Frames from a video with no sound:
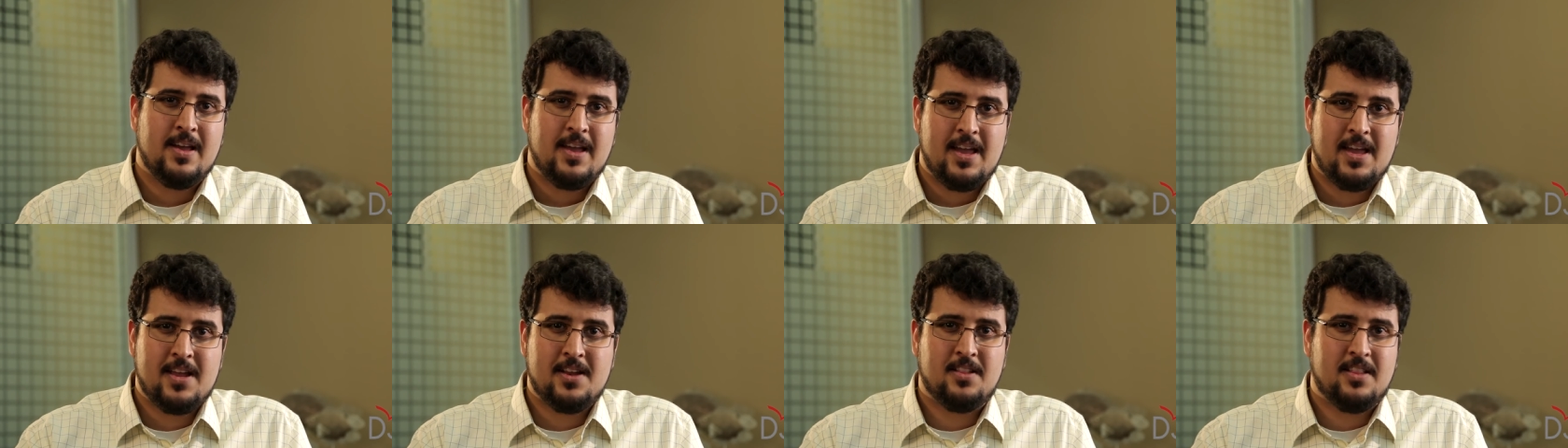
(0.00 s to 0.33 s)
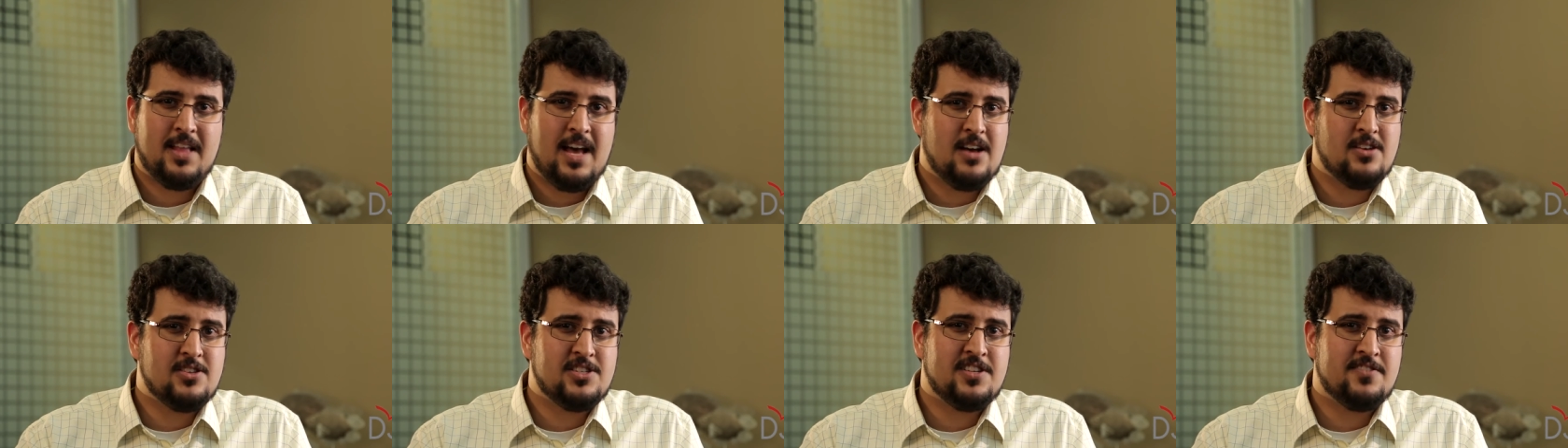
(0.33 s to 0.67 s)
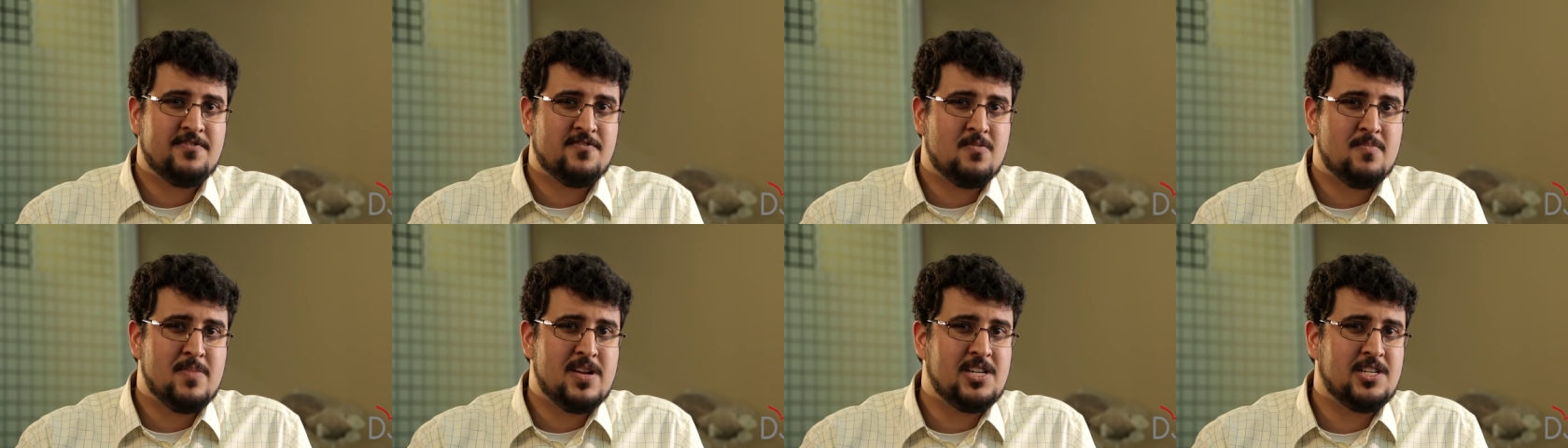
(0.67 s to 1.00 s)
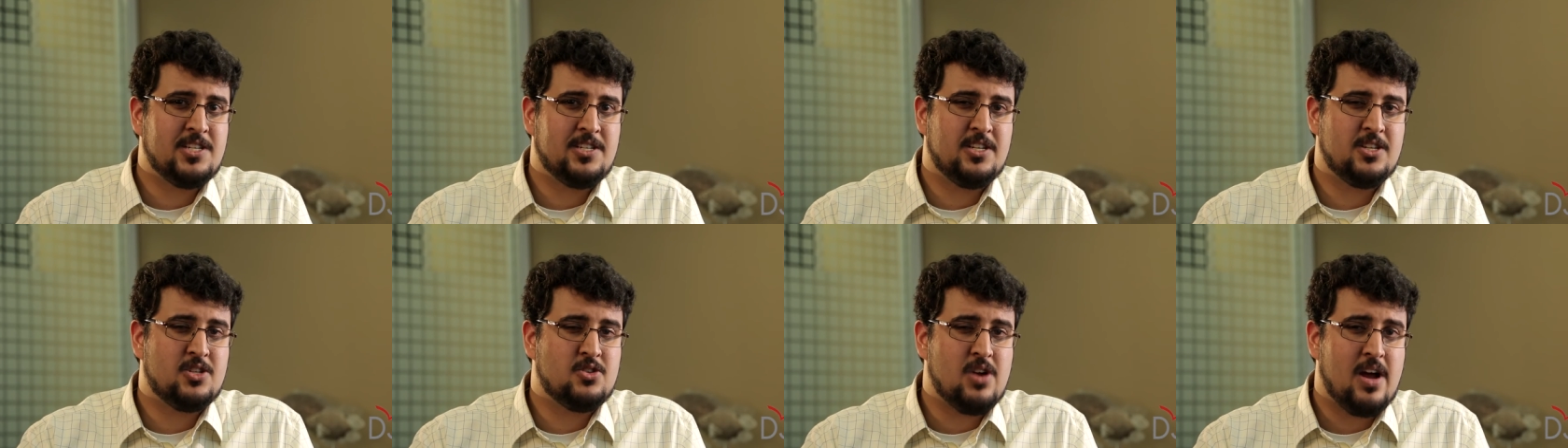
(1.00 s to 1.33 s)
It allows
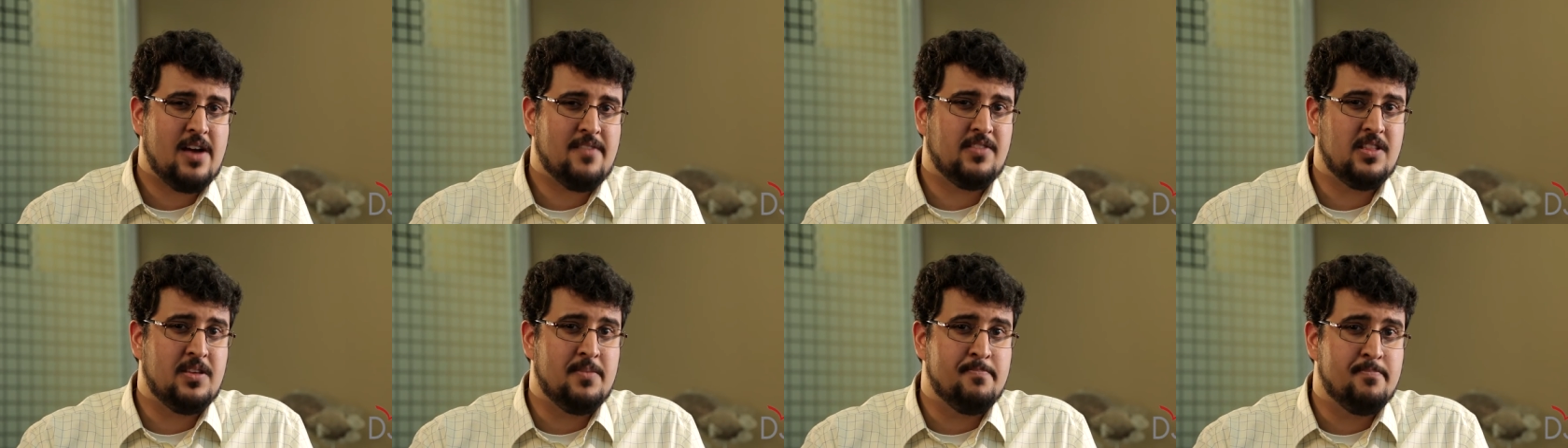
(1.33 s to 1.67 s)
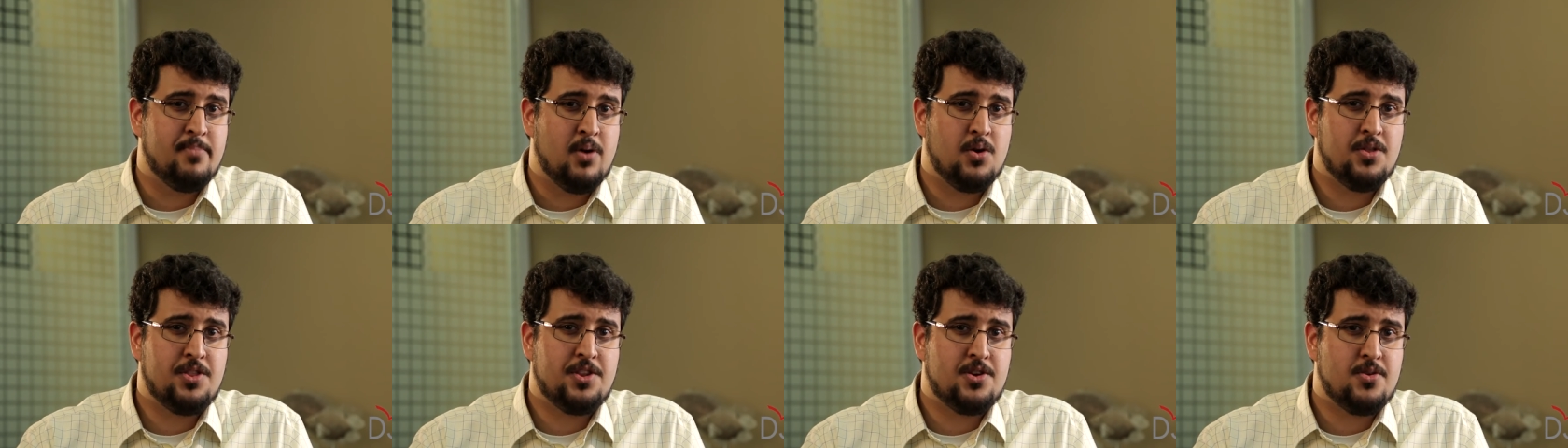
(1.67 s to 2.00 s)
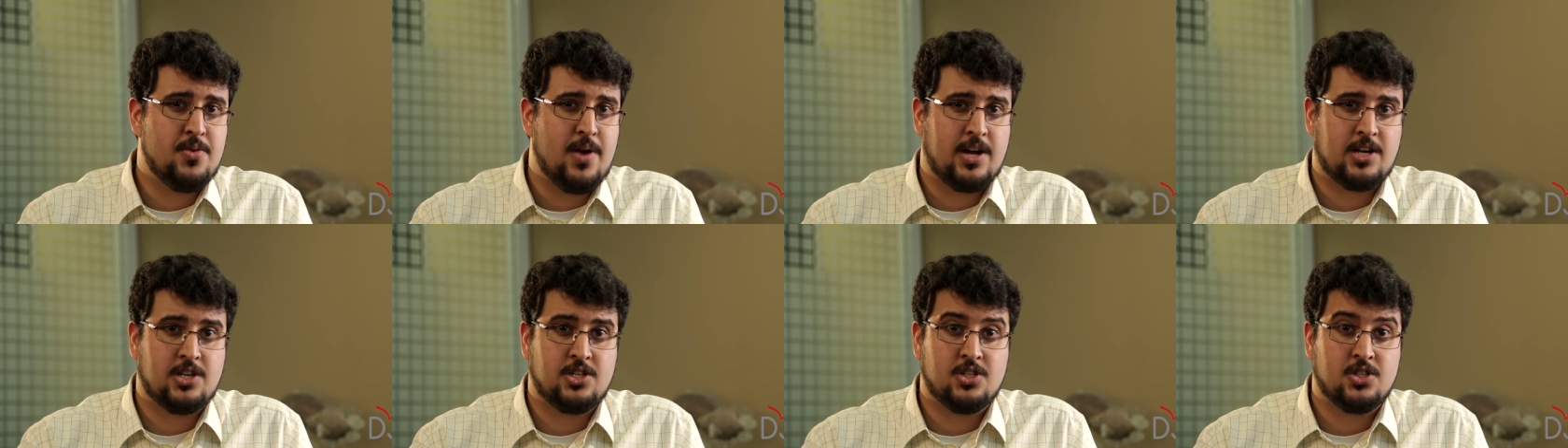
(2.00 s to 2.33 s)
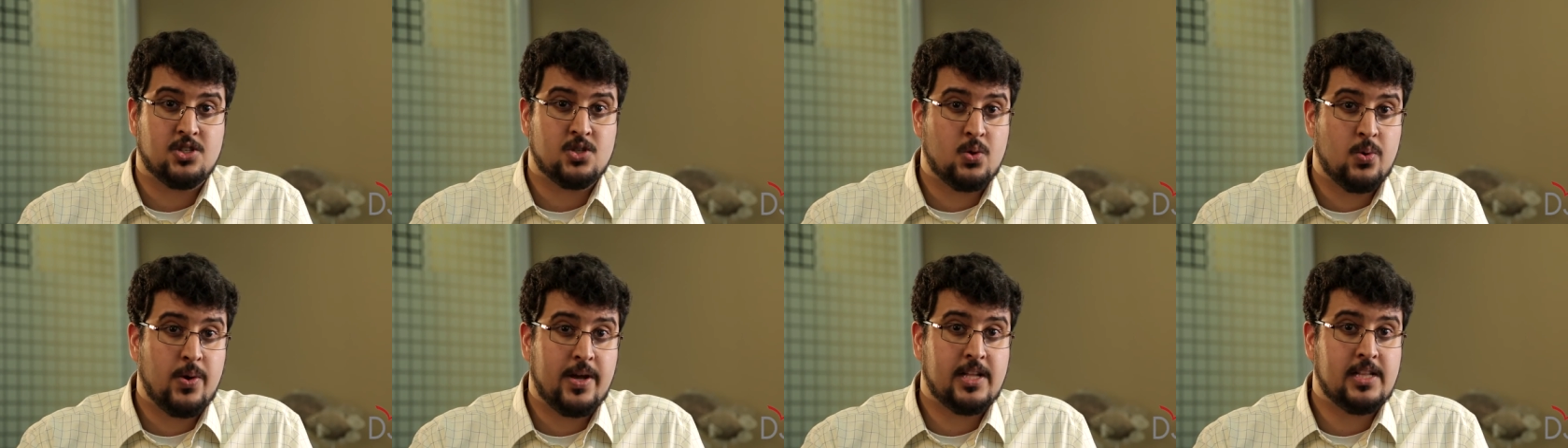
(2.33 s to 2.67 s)
information to travel in both
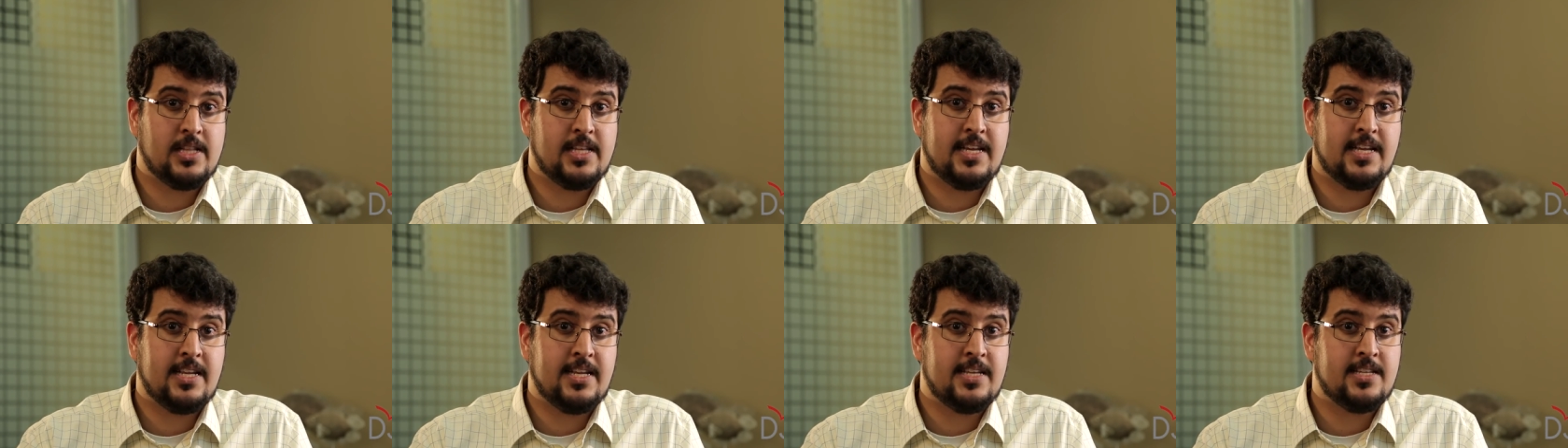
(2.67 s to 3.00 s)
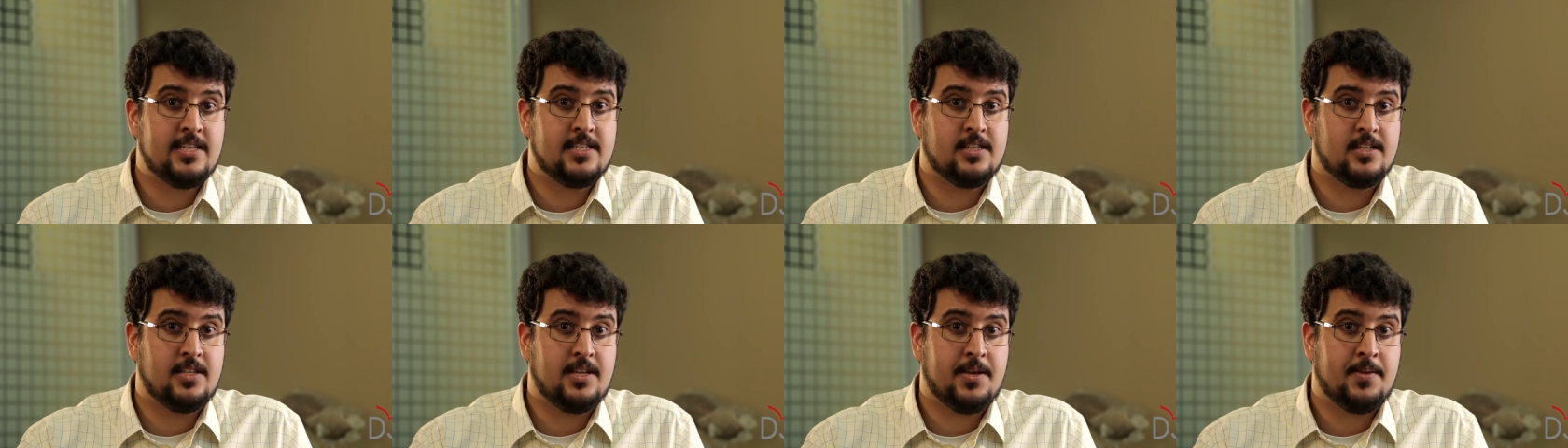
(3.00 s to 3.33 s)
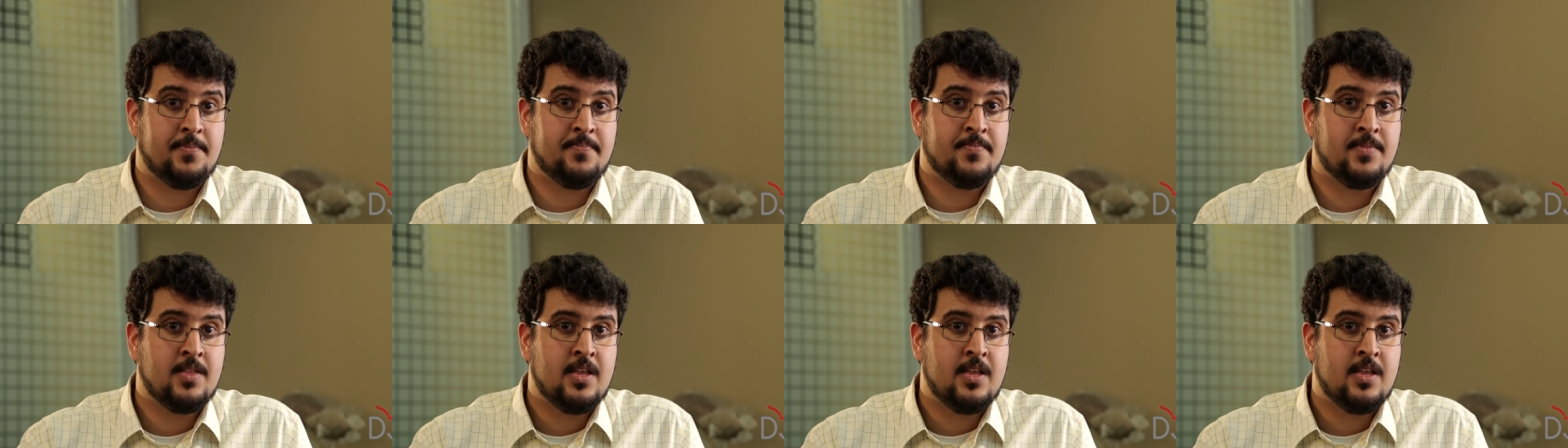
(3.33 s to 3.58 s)
directions quickly and easily.